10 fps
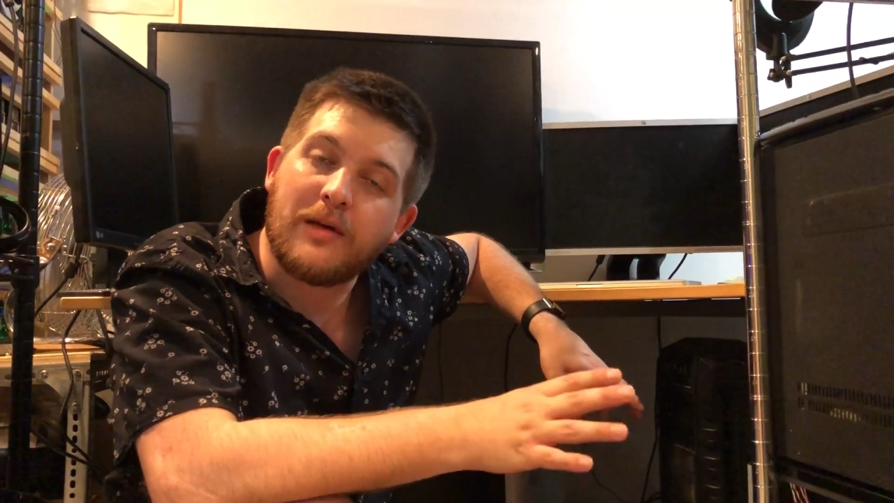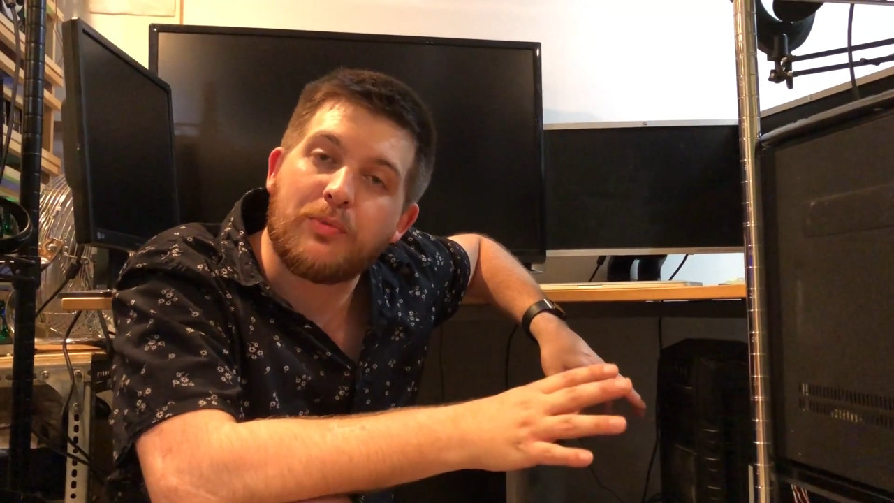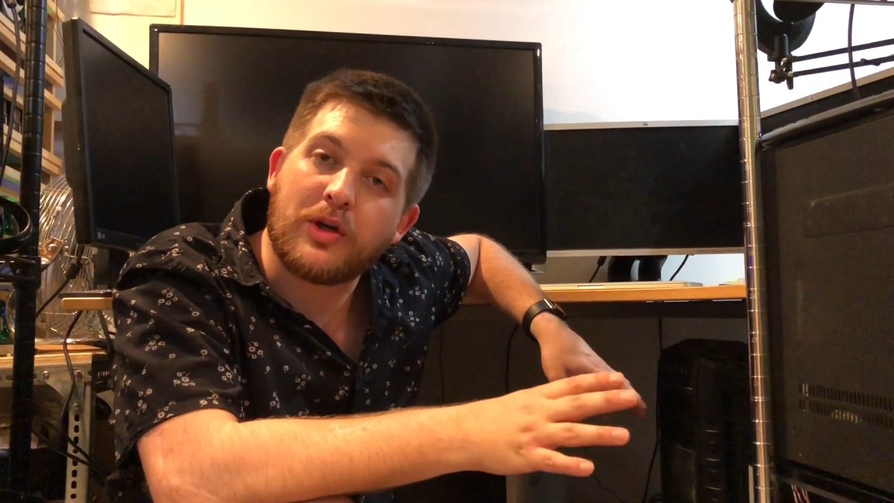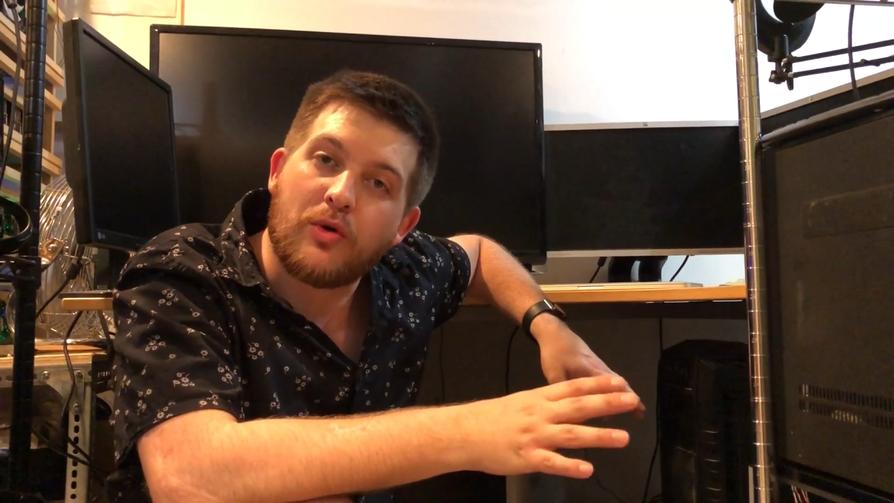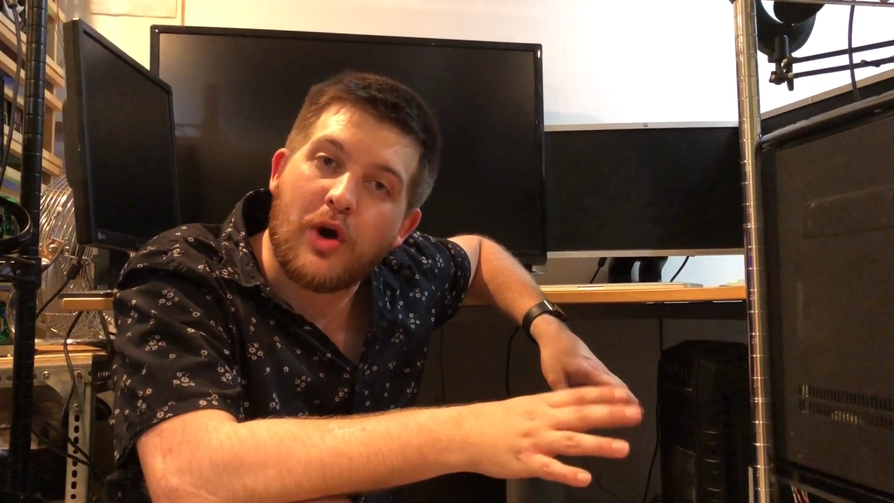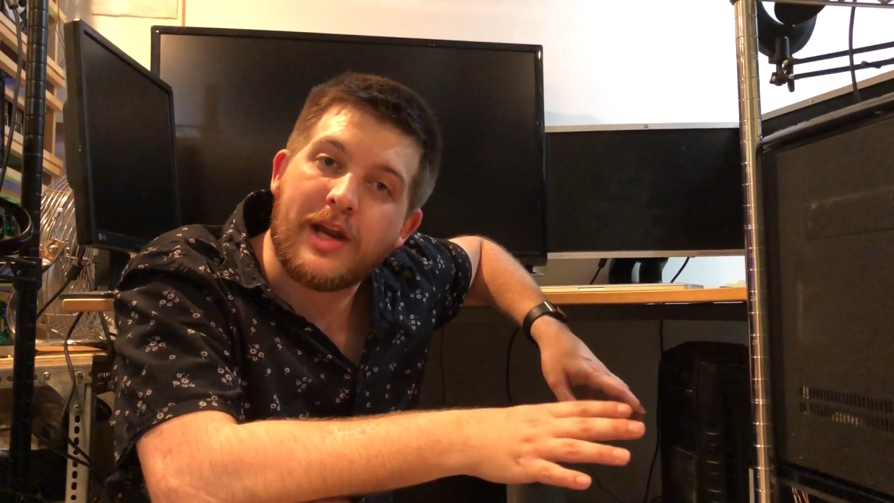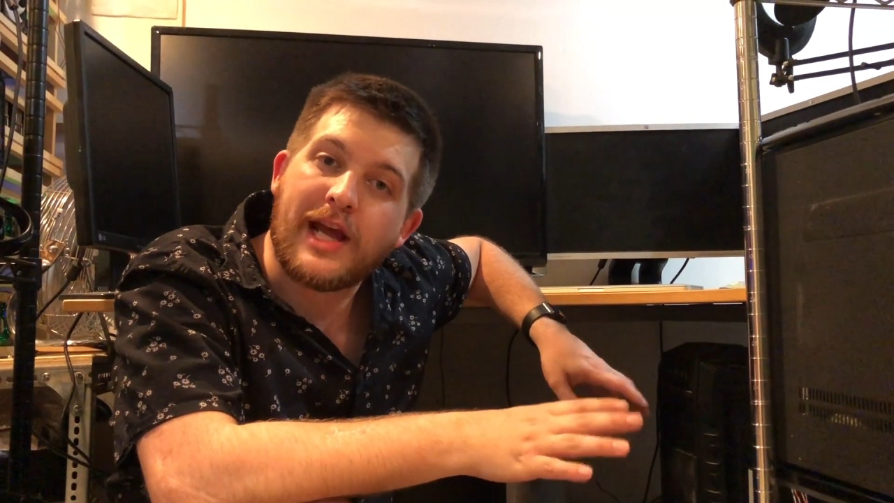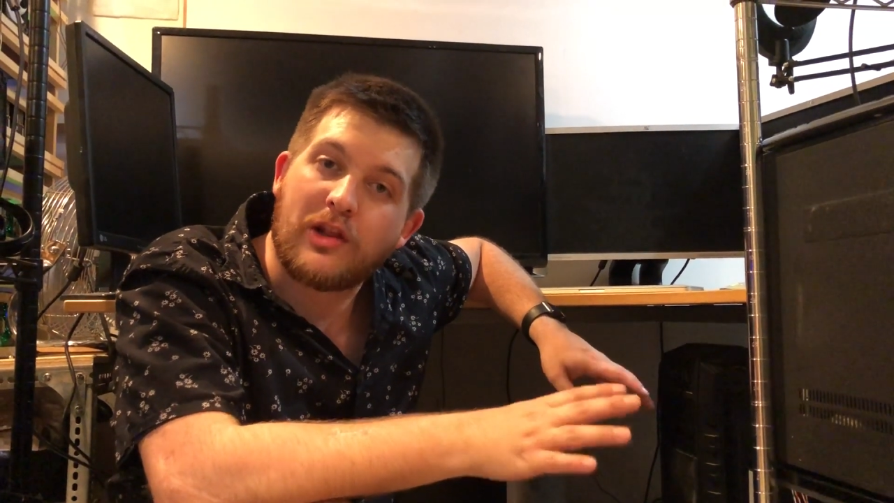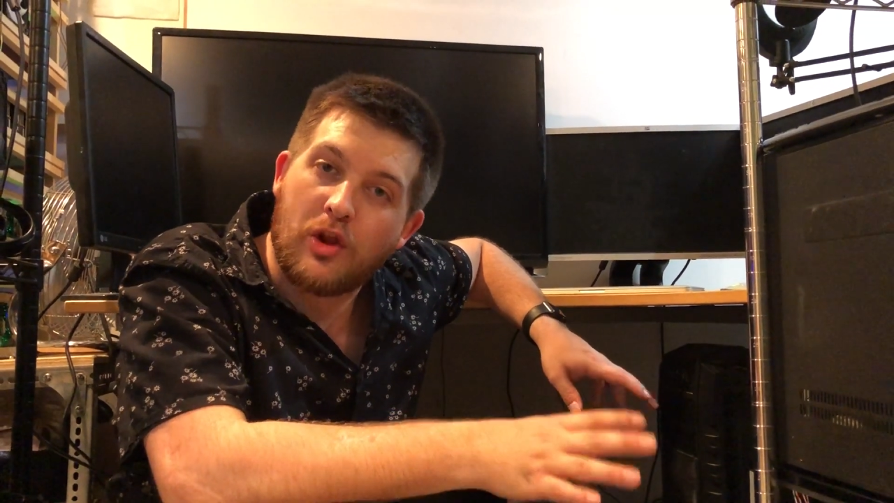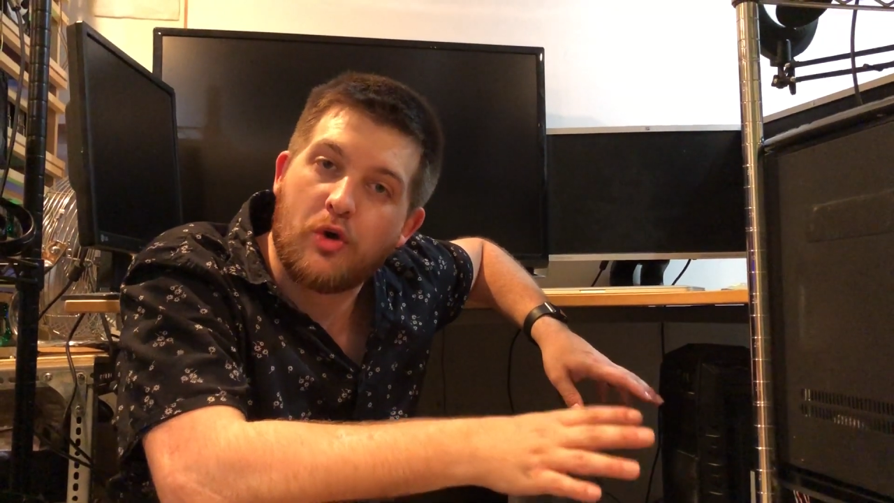LibriCoin
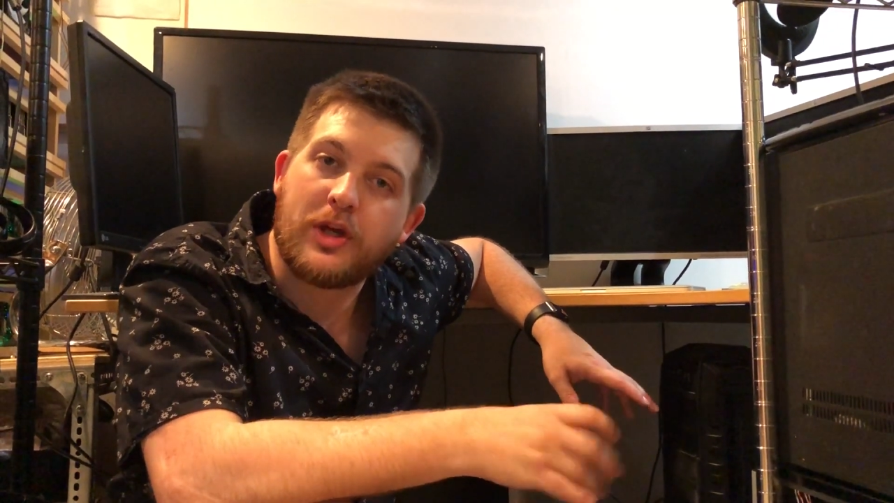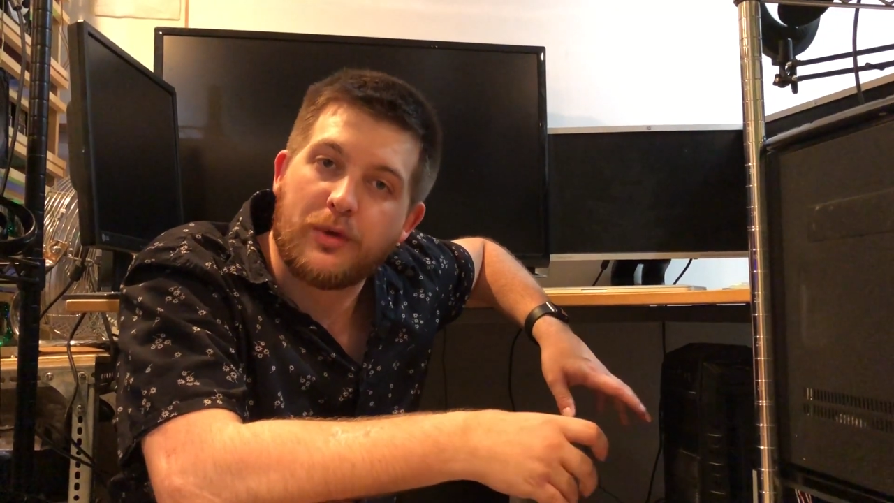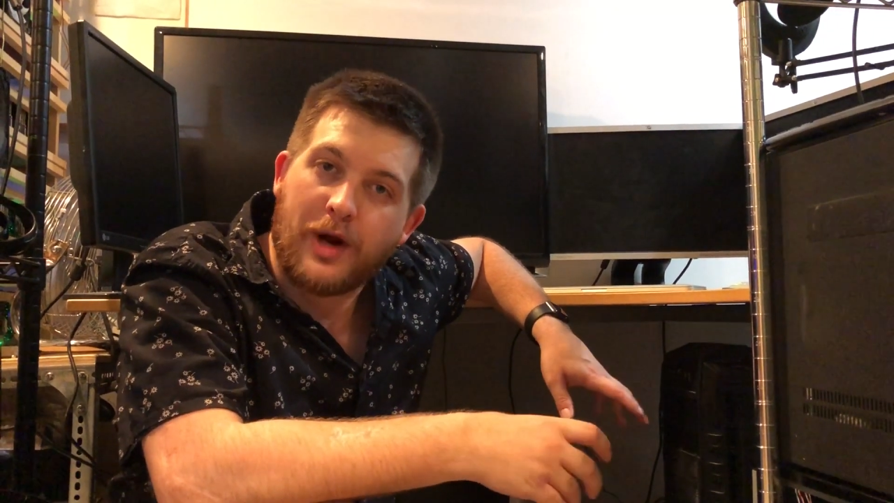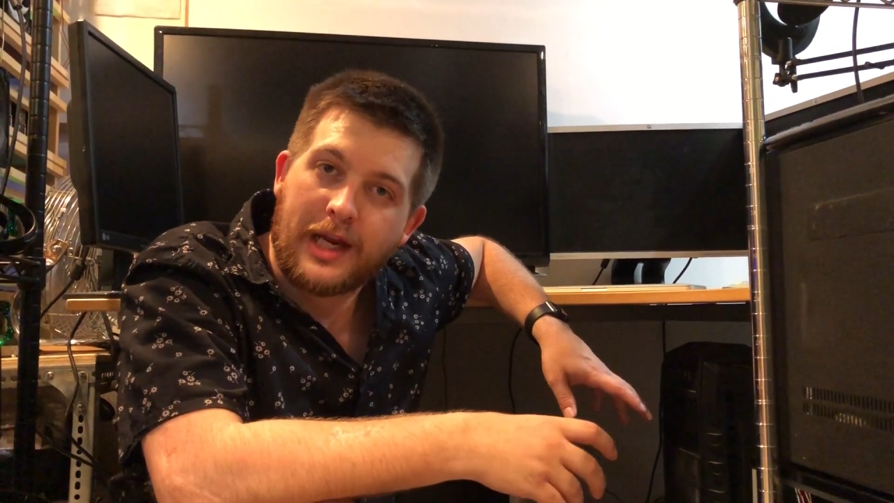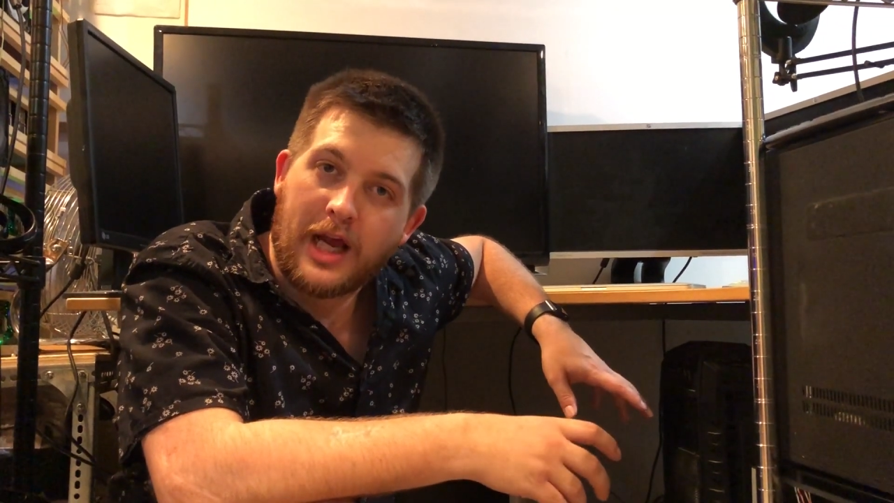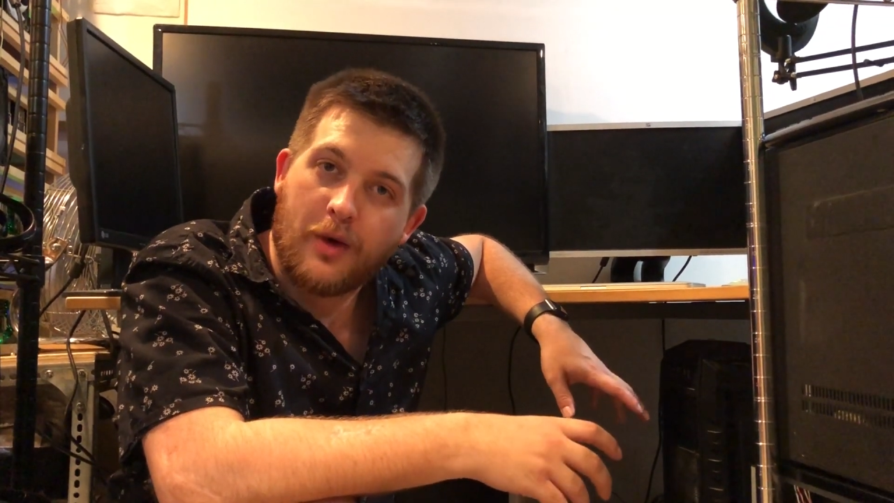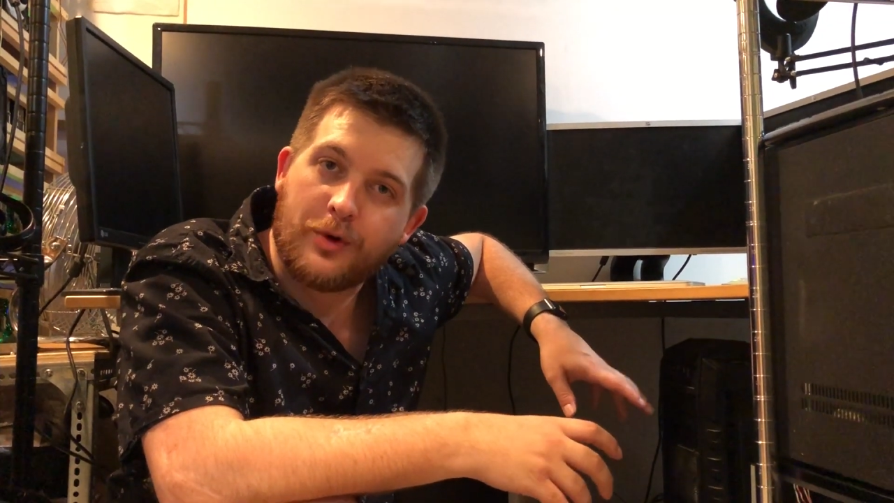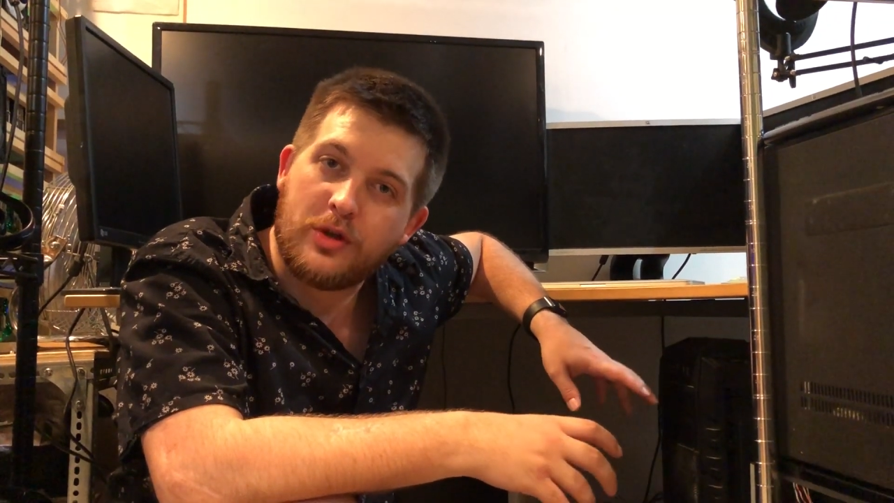and Loki right now.